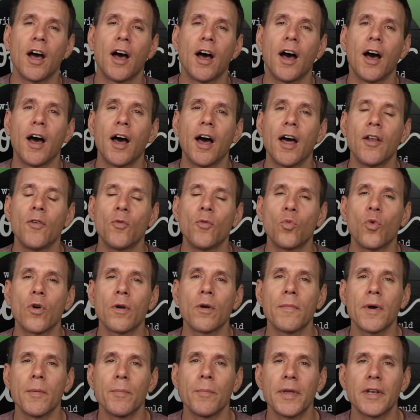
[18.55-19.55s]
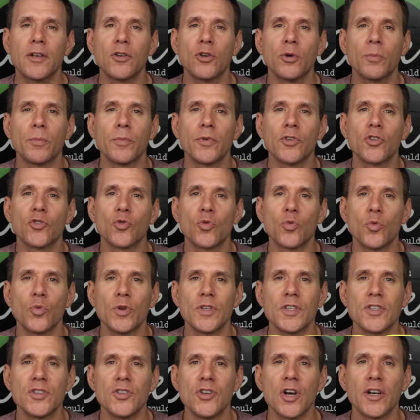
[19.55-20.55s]
And one of my big numbers
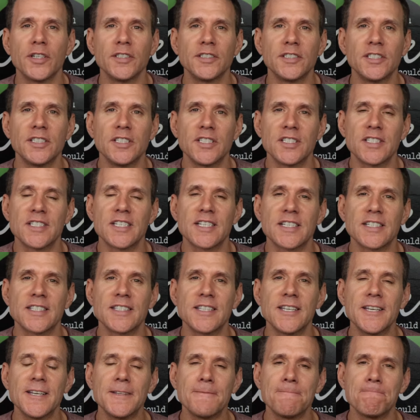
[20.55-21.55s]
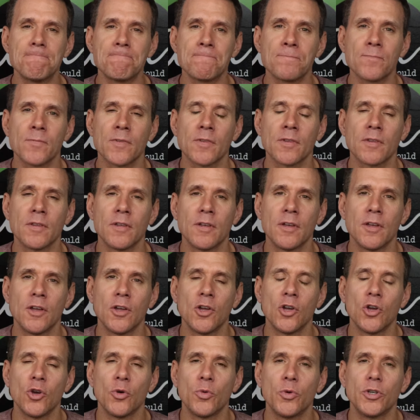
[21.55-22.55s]
was 1916,
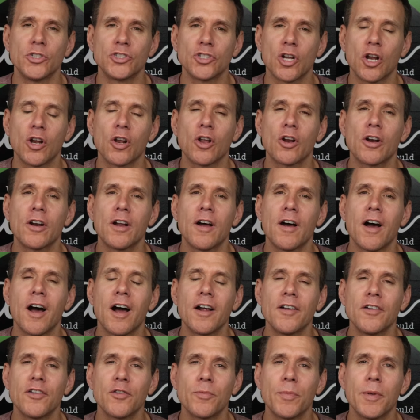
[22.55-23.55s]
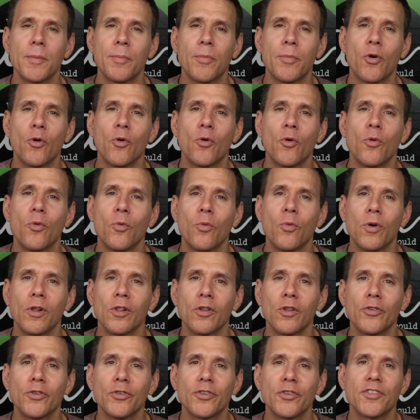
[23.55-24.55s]
which a lot of Irish people
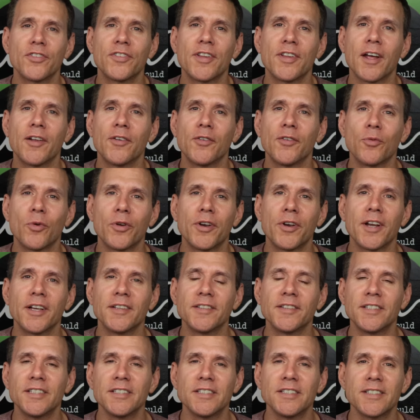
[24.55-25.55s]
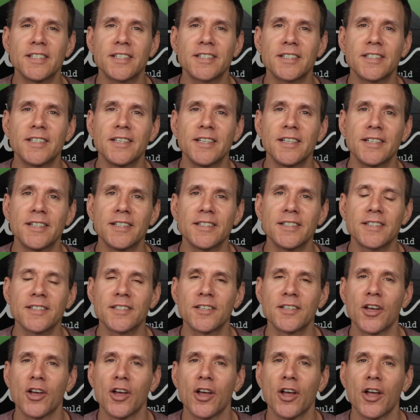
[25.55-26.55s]
will understand what 1916
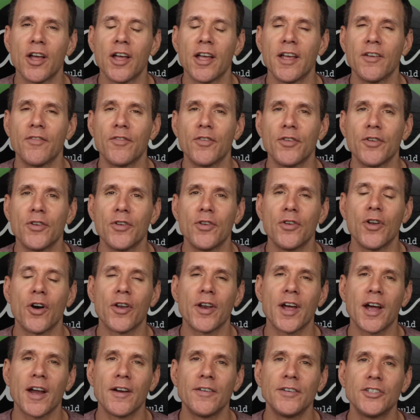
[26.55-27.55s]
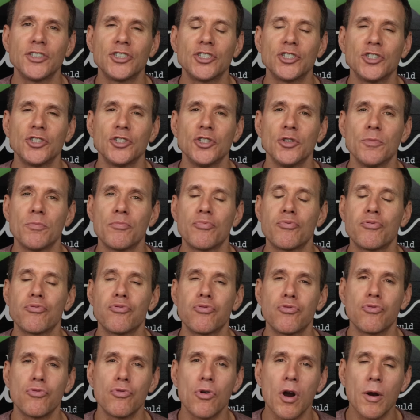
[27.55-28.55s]
is. If you're non-Irish, you
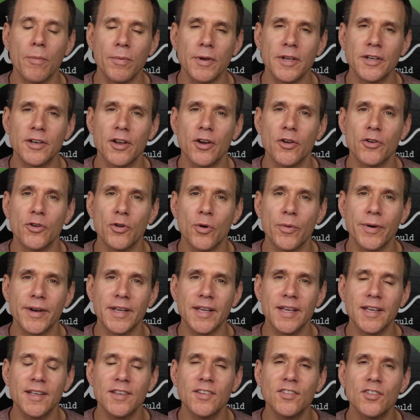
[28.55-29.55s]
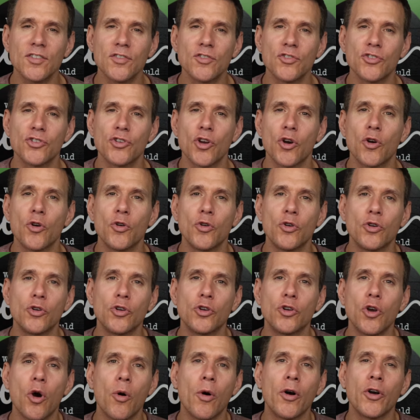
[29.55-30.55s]
probably don't know what it is, so
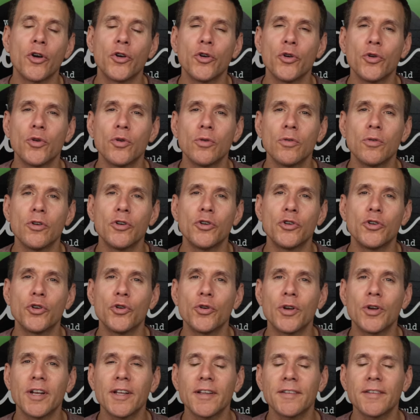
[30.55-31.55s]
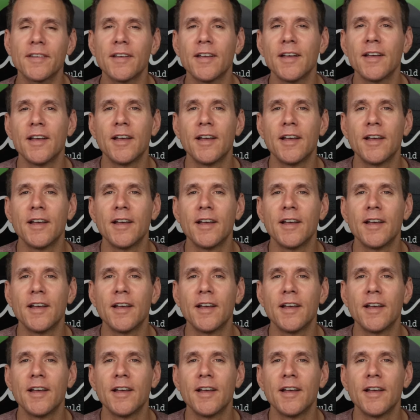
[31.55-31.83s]
go on Google and Google it.